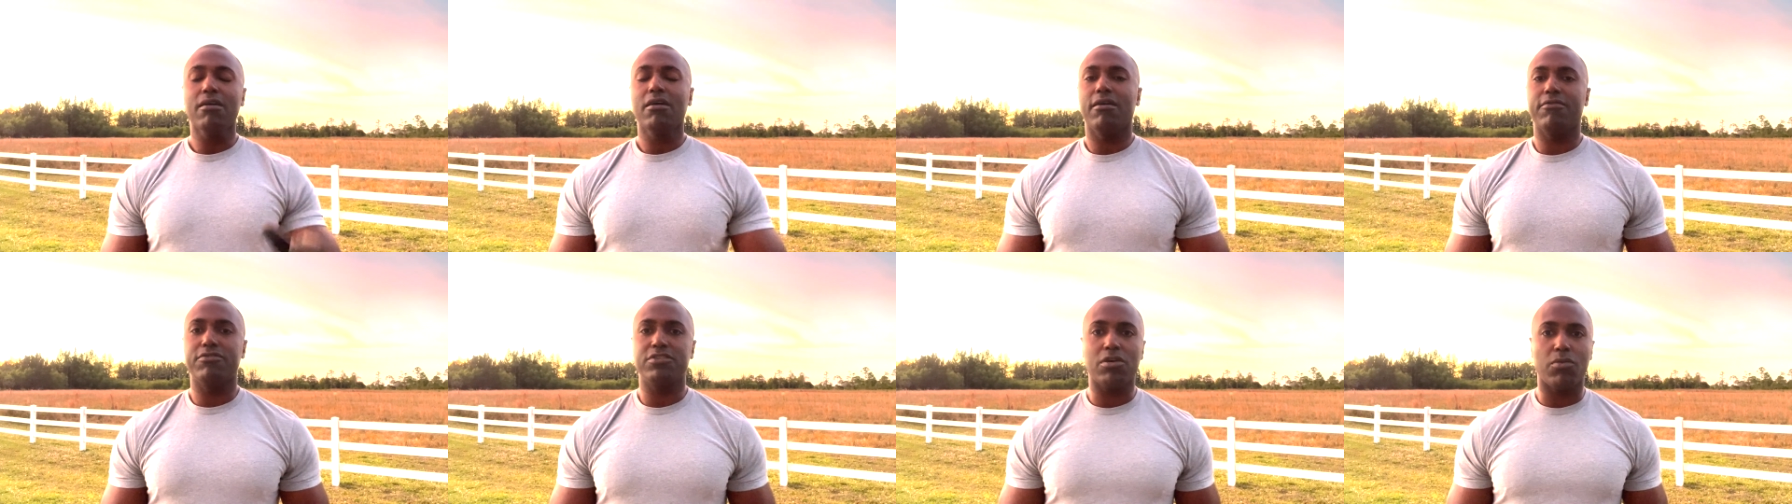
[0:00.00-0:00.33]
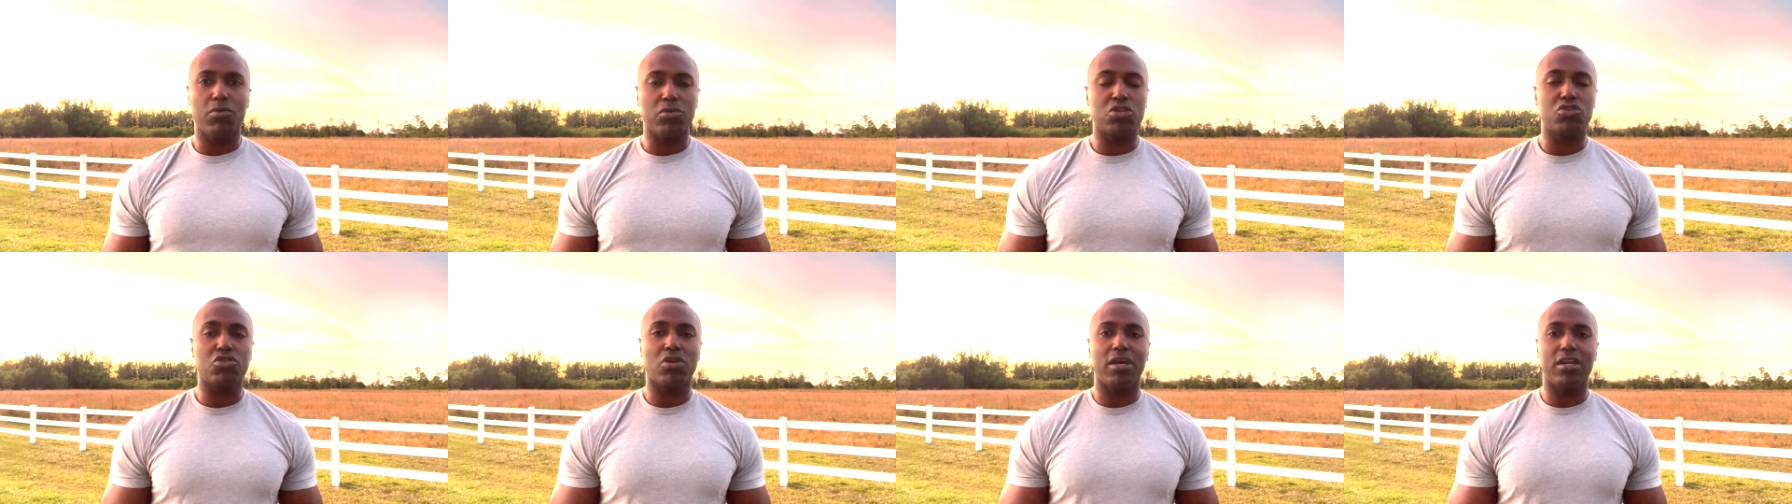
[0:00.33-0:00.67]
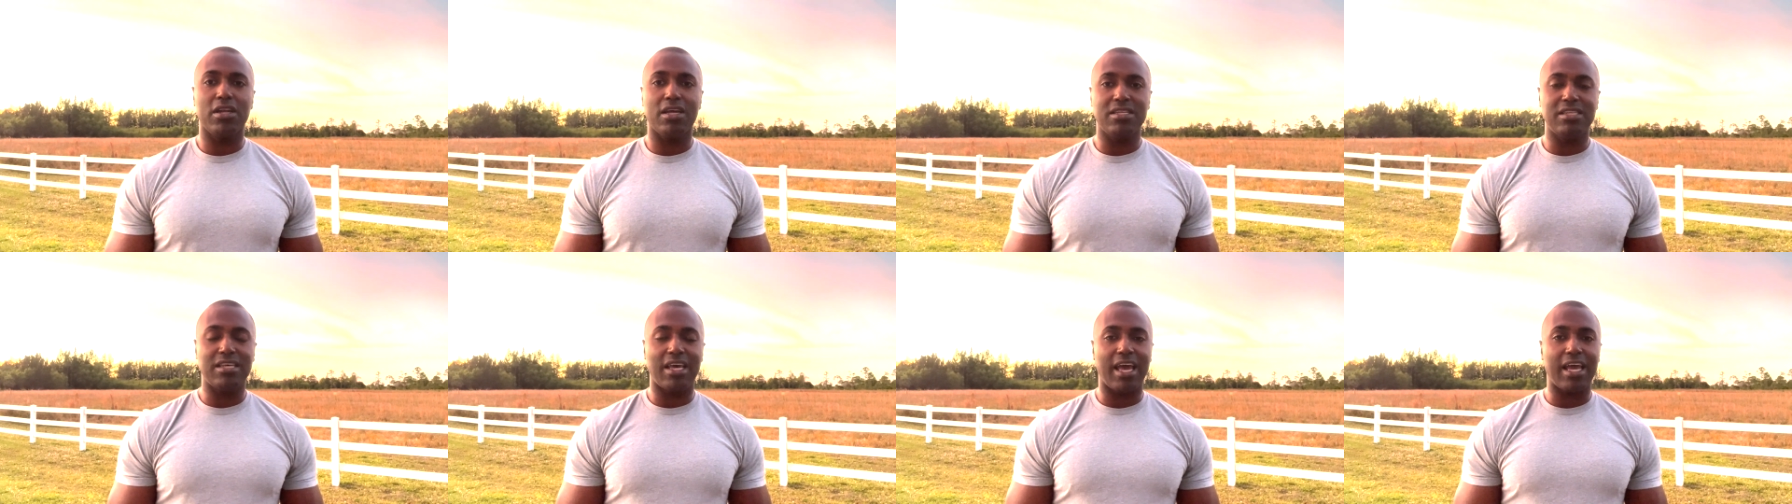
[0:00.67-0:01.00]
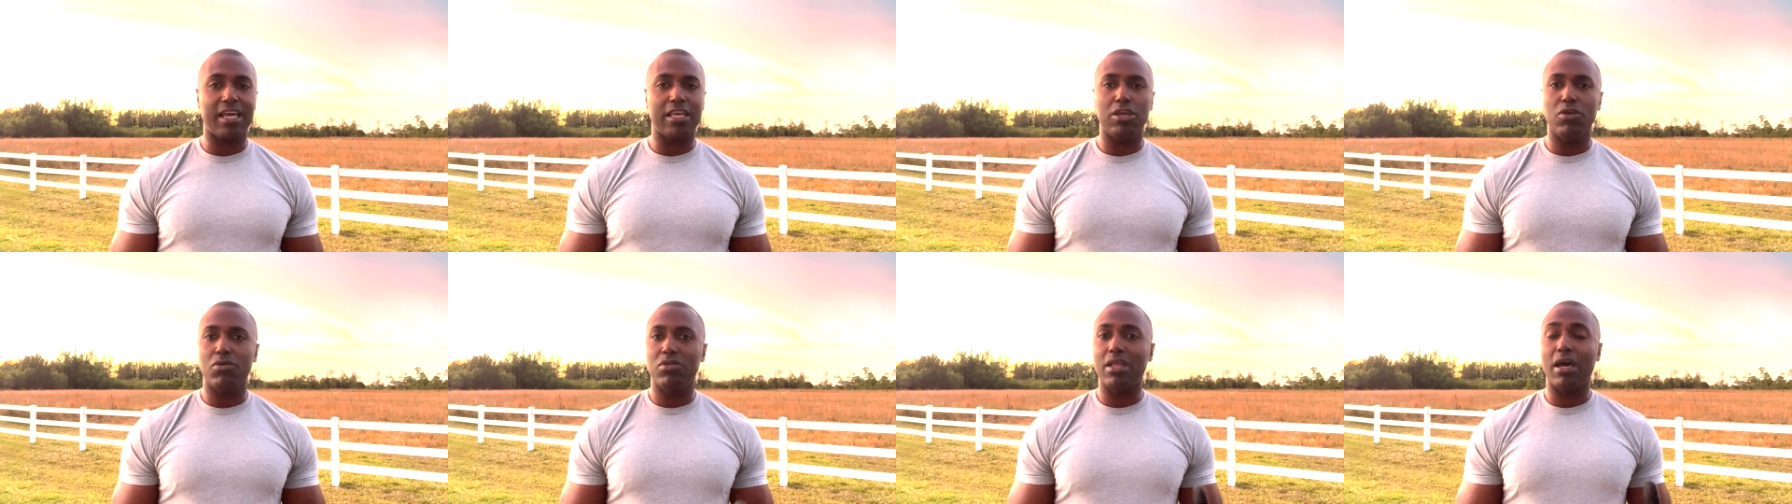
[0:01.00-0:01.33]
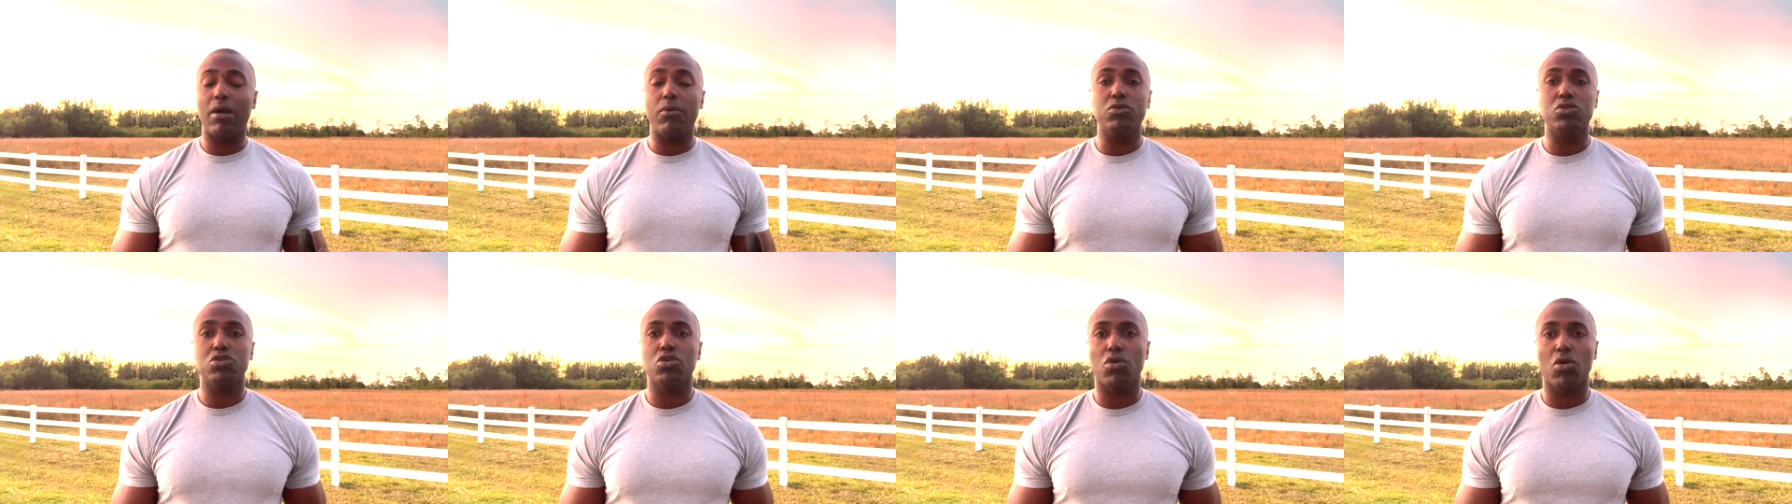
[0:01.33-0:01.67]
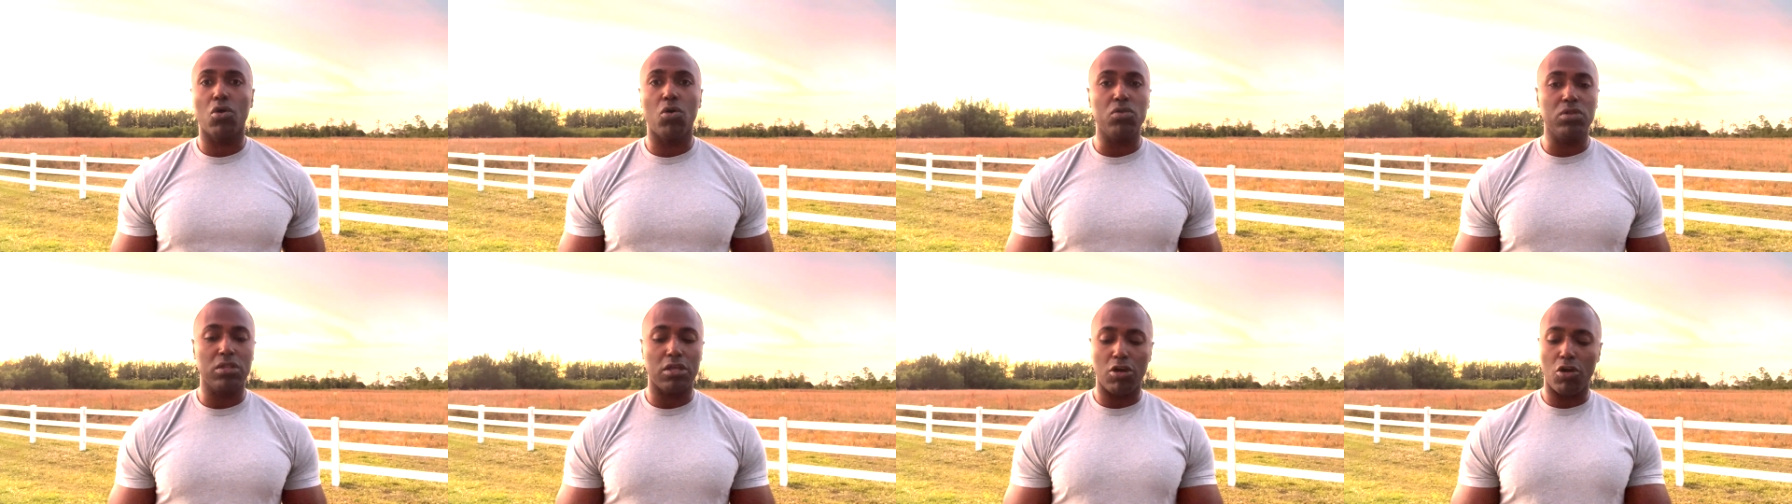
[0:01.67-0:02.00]
if someone's trying to attack you and that was your
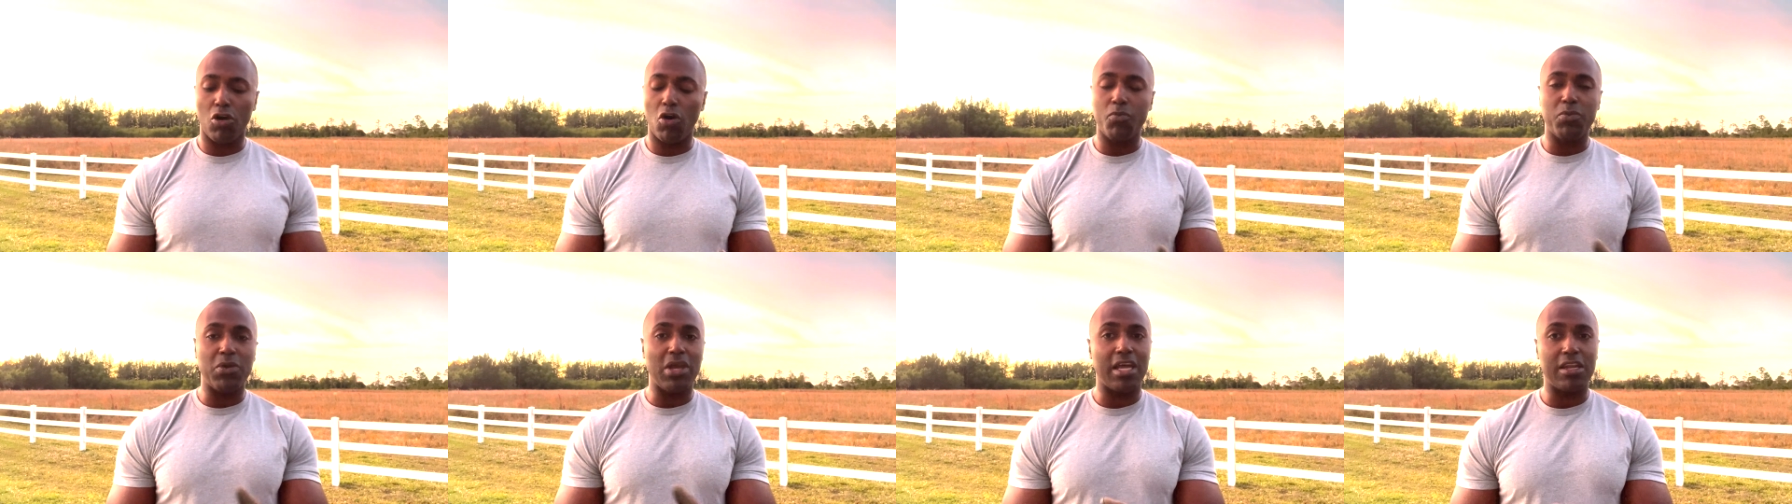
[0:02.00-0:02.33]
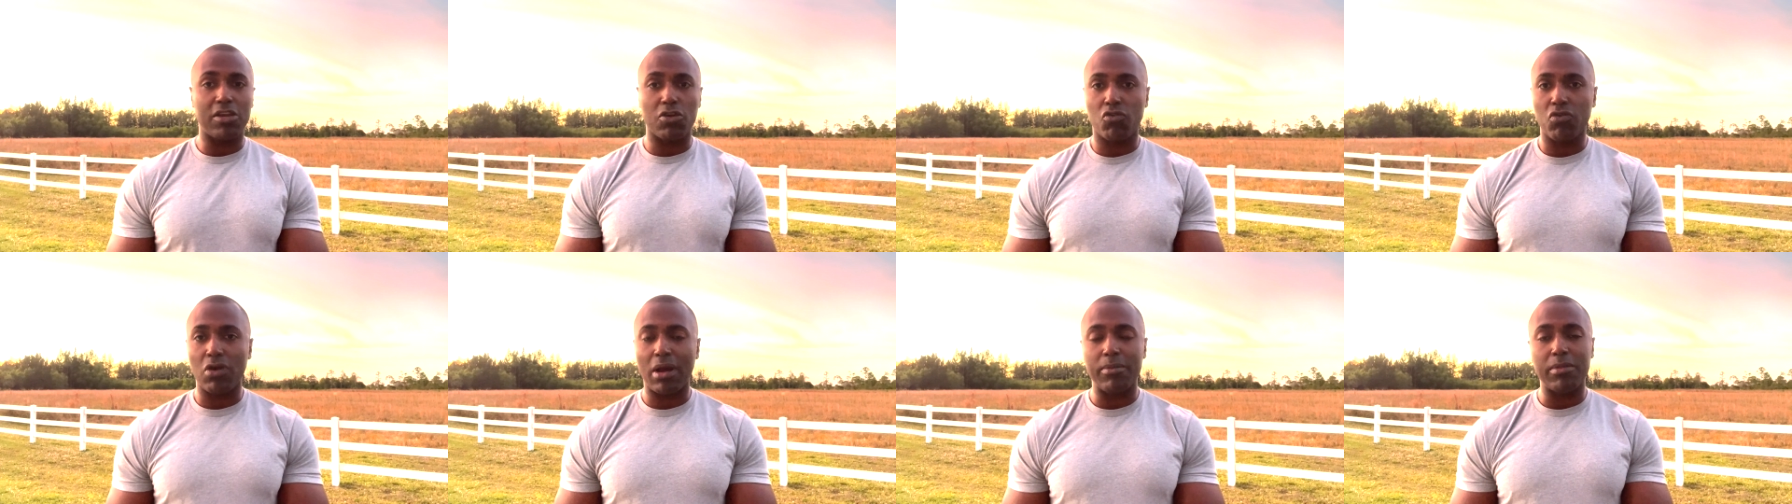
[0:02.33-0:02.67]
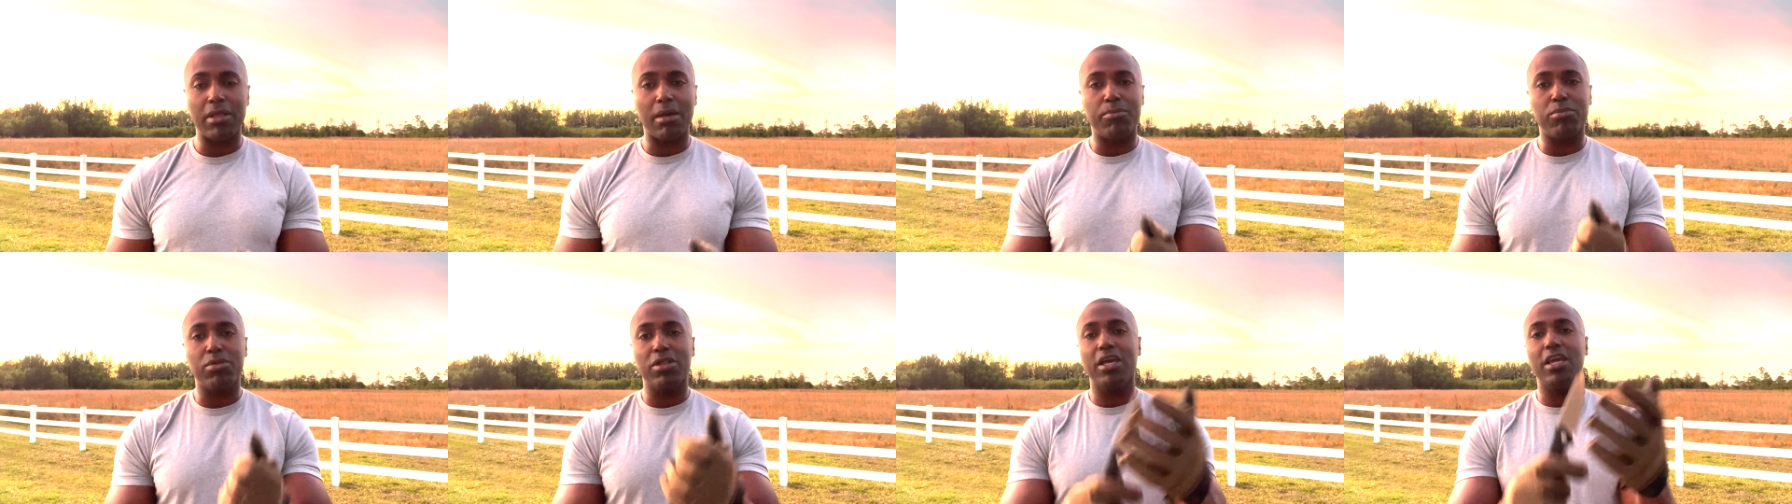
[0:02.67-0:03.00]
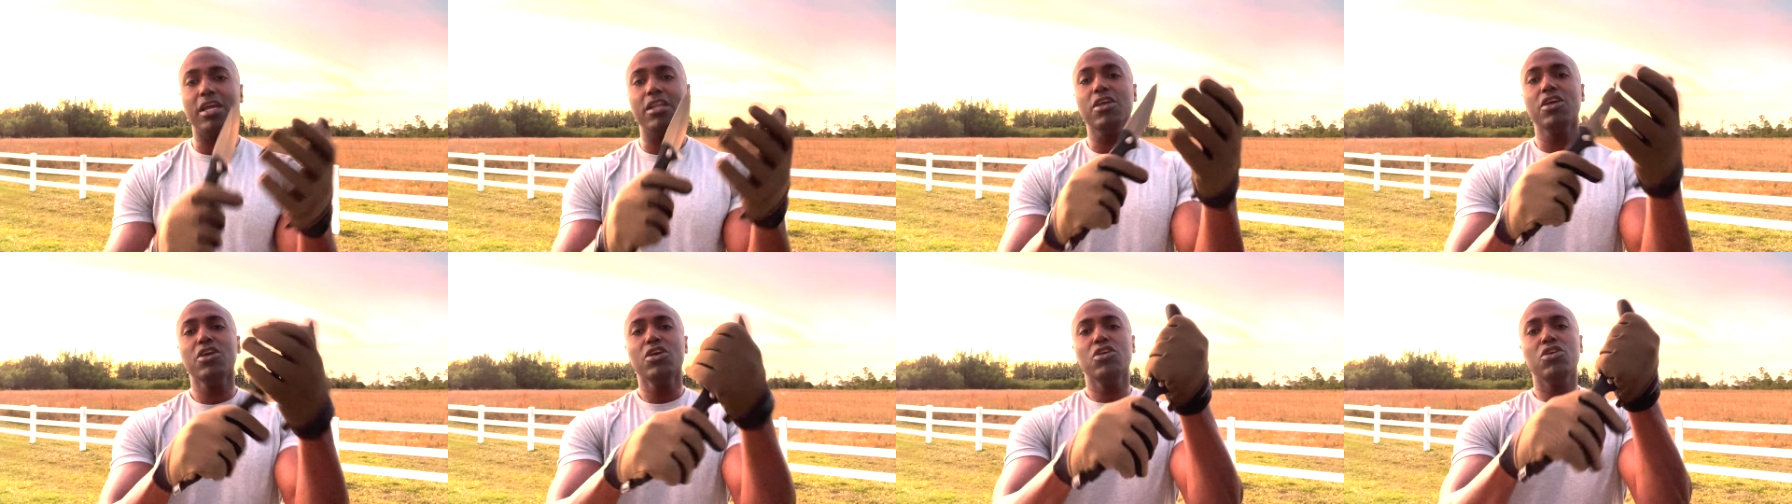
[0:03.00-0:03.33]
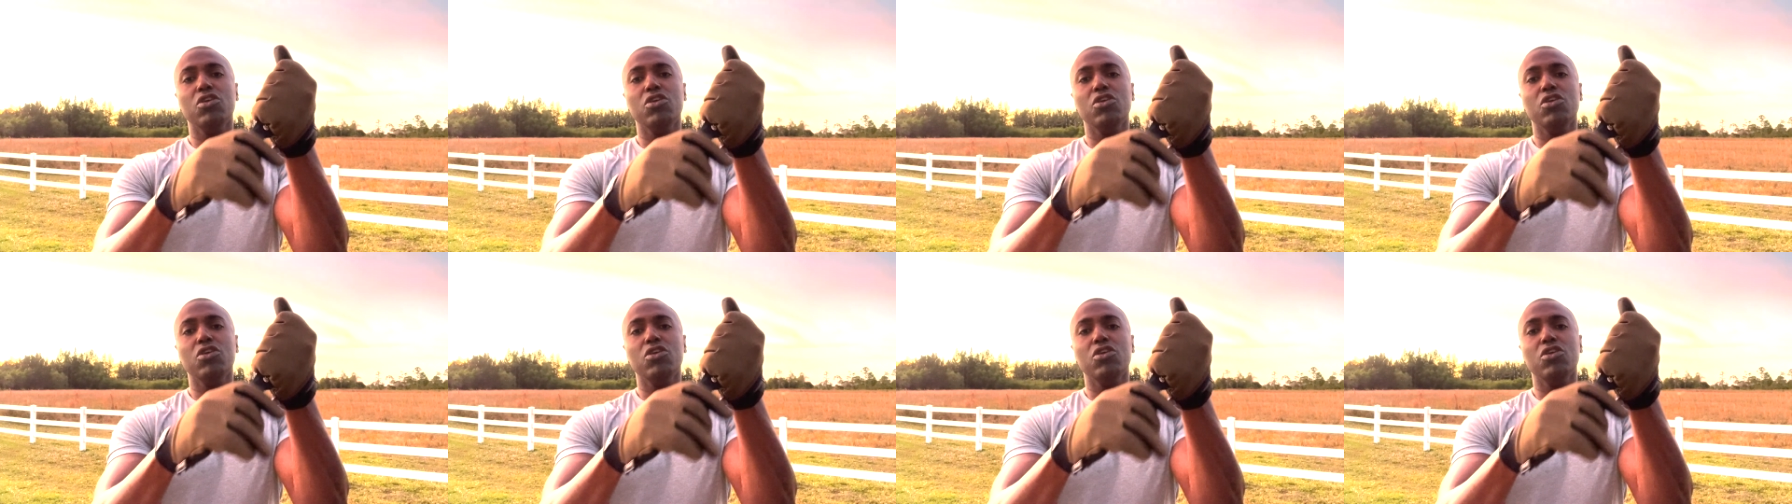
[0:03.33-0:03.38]
only hope, you had to grab that blade.